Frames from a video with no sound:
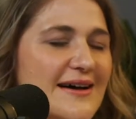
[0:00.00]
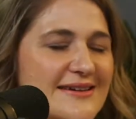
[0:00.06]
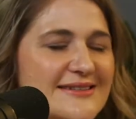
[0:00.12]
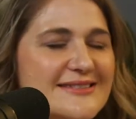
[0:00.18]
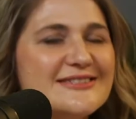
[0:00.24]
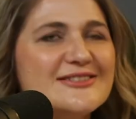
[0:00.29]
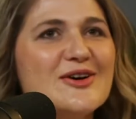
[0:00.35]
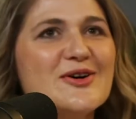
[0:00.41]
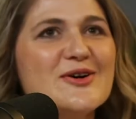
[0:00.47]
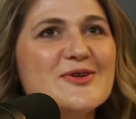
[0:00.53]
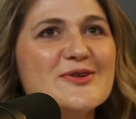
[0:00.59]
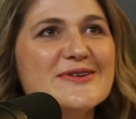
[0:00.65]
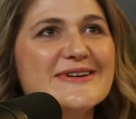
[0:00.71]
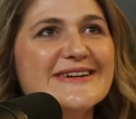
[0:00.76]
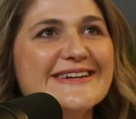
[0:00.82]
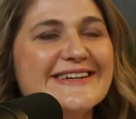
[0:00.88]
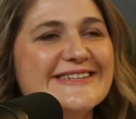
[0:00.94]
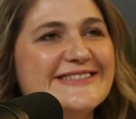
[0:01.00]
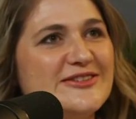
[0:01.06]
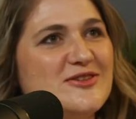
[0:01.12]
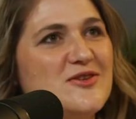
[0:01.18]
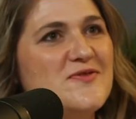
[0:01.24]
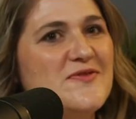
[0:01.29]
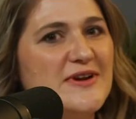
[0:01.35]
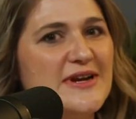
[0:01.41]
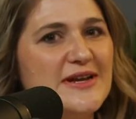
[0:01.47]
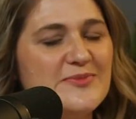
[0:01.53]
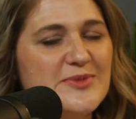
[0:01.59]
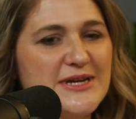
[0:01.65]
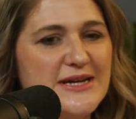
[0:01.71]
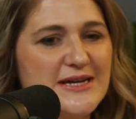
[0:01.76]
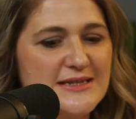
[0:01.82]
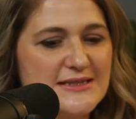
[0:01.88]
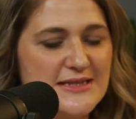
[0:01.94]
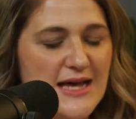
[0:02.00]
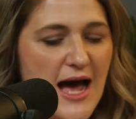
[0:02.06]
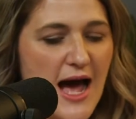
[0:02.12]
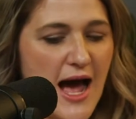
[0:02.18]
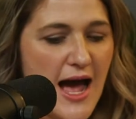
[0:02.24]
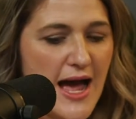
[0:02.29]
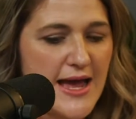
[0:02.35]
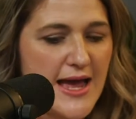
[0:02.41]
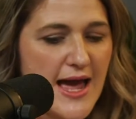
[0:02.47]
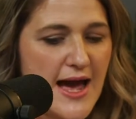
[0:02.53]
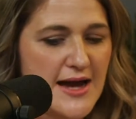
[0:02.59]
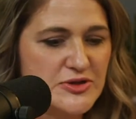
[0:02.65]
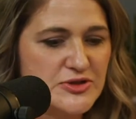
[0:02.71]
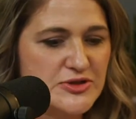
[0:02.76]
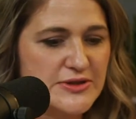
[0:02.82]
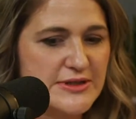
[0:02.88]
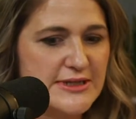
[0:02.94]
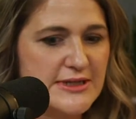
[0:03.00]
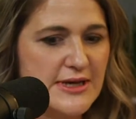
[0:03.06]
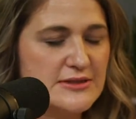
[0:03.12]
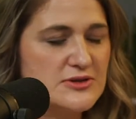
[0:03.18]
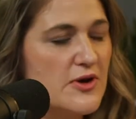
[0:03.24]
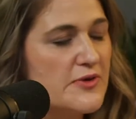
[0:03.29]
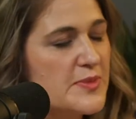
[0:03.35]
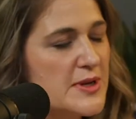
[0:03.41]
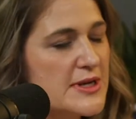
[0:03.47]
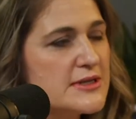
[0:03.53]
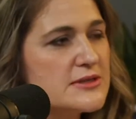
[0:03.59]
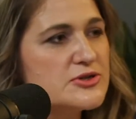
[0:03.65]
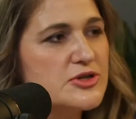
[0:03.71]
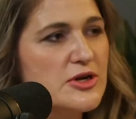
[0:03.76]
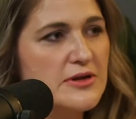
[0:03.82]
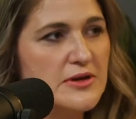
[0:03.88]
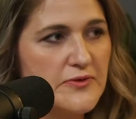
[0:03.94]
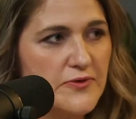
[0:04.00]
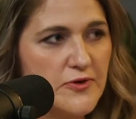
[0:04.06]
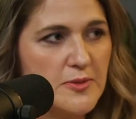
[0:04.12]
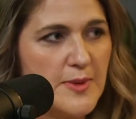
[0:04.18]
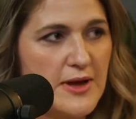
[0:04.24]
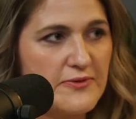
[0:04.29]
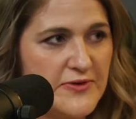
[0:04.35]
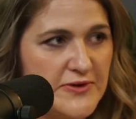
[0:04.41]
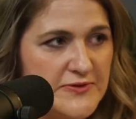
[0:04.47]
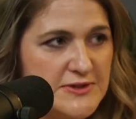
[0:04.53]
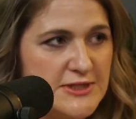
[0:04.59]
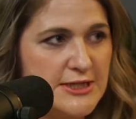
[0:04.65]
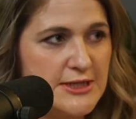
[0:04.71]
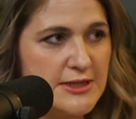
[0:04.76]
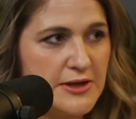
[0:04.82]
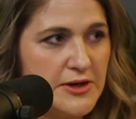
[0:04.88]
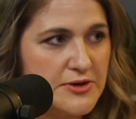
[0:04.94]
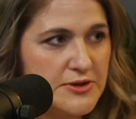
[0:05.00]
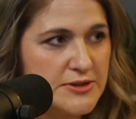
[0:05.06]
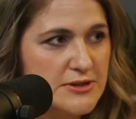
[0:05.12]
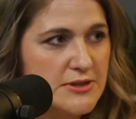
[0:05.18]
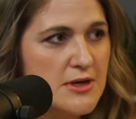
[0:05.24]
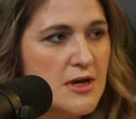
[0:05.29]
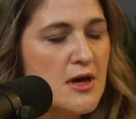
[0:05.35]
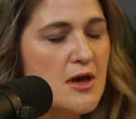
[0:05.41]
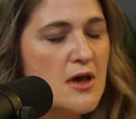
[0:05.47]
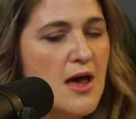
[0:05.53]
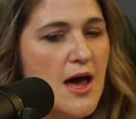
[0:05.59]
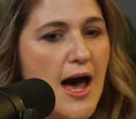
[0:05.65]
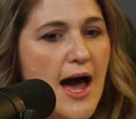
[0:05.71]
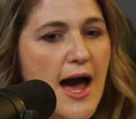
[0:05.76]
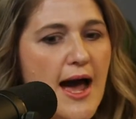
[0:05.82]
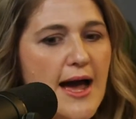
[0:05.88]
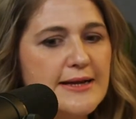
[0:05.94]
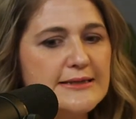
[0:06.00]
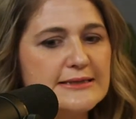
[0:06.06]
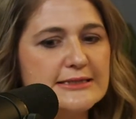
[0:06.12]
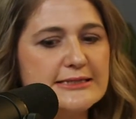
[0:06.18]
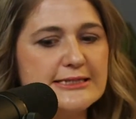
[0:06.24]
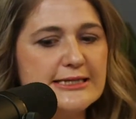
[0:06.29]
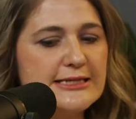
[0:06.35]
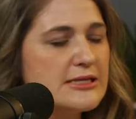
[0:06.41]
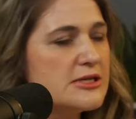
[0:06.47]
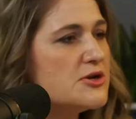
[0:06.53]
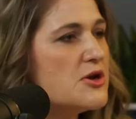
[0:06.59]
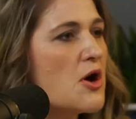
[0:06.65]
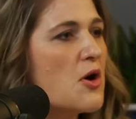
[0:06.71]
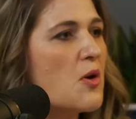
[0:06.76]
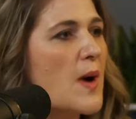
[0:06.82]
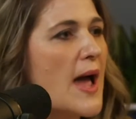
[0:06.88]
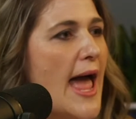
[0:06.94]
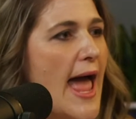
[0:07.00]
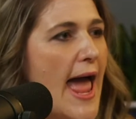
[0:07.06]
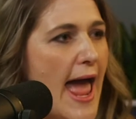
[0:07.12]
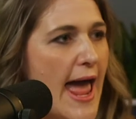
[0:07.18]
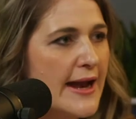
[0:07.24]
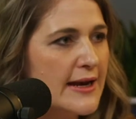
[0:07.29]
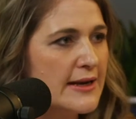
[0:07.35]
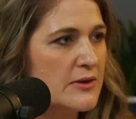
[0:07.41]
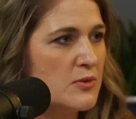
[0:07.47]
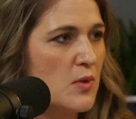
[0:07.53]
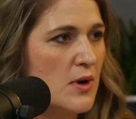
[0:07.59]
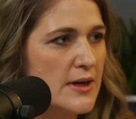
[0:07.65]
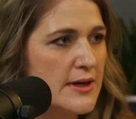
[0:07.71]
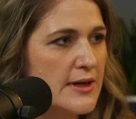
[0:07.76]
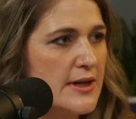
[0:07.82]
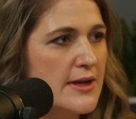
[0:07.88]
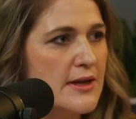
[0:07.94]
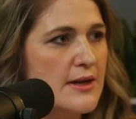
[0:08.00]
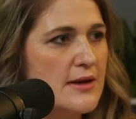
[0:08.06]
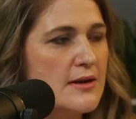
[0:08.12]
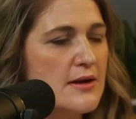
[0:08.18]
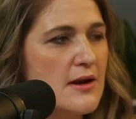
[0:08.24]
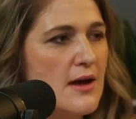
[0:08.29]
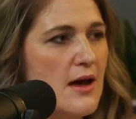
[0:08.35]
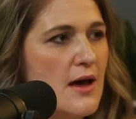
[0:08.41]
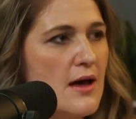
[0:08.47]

So it's so funny because I've been in Charlotte for about 15 years. I didn't know anyone in